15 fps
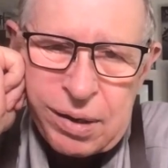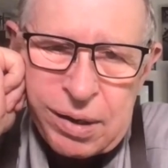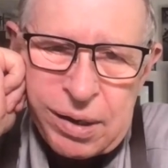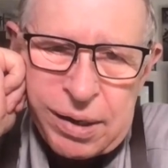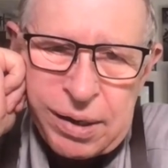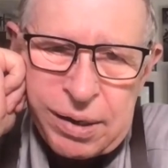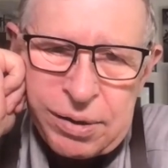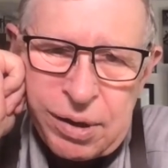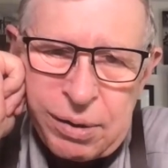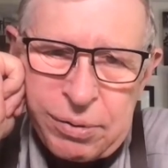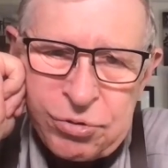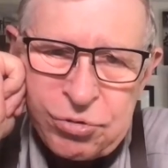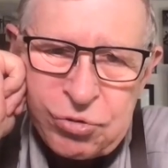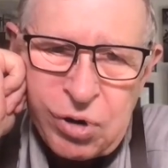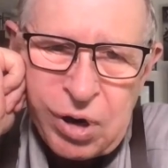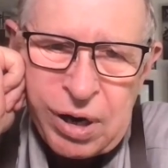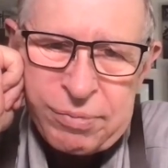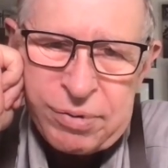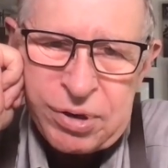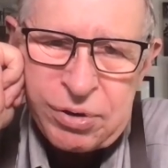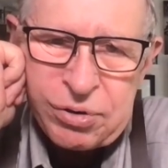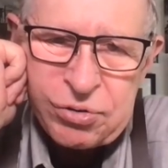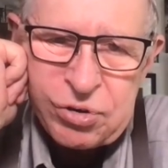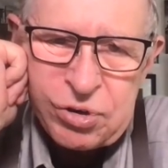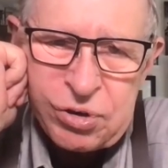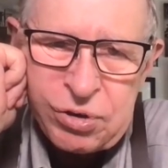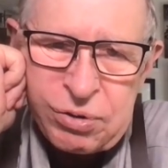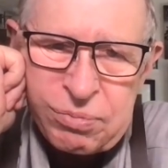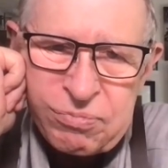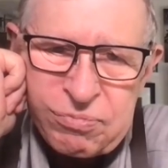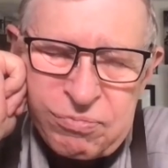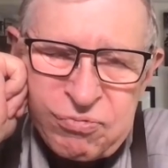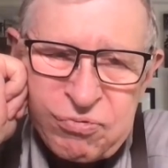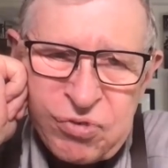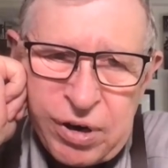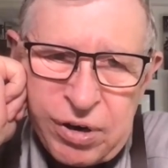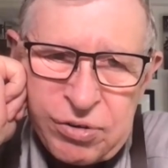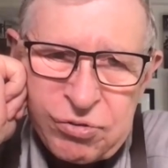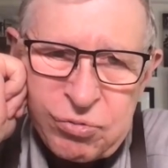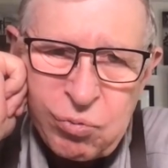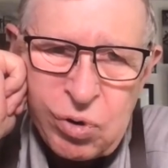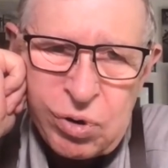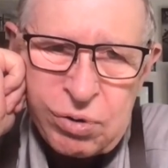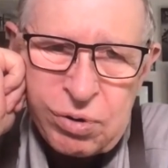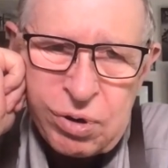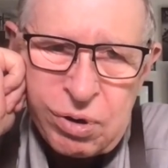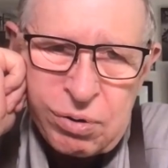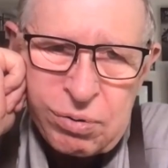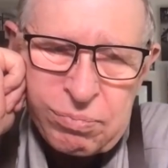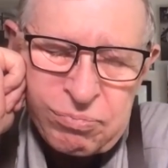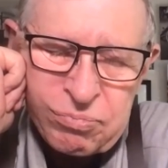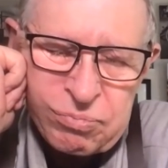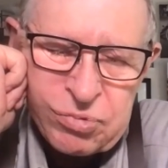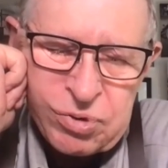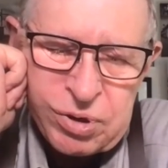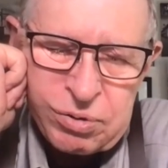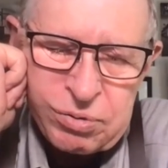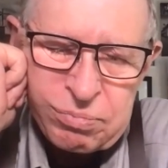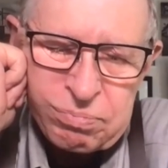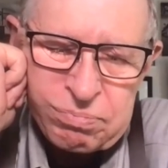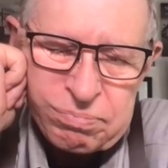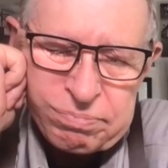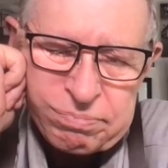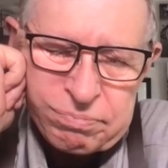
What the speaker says: And I was driving to see friends in